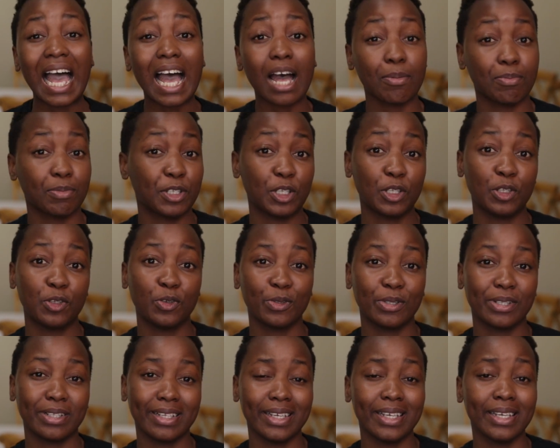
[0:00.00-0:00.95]

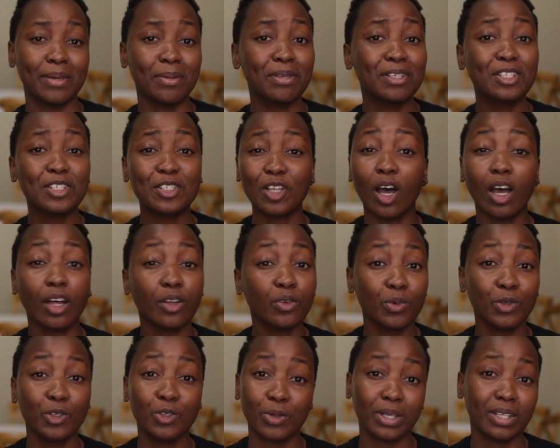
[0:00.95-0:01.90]
Absolutely. Start
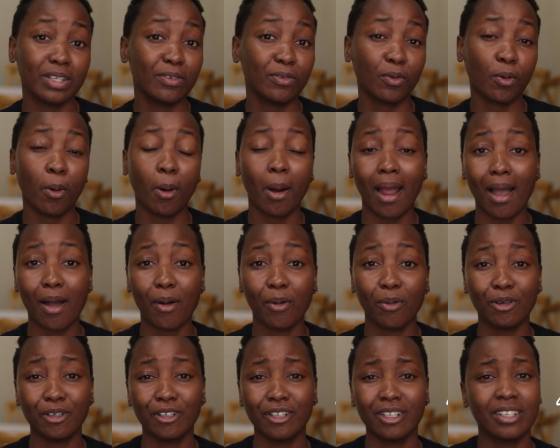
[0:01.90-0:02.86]
with 24
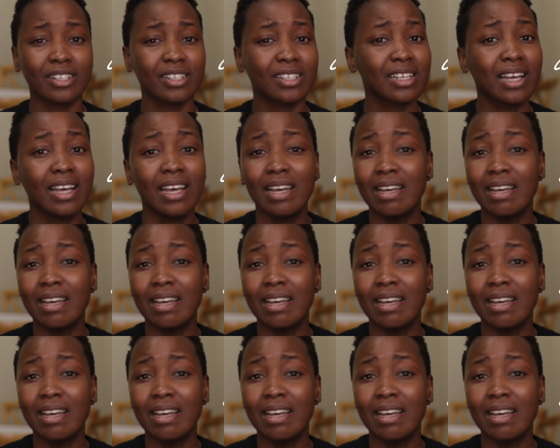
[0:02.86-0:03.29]
hours.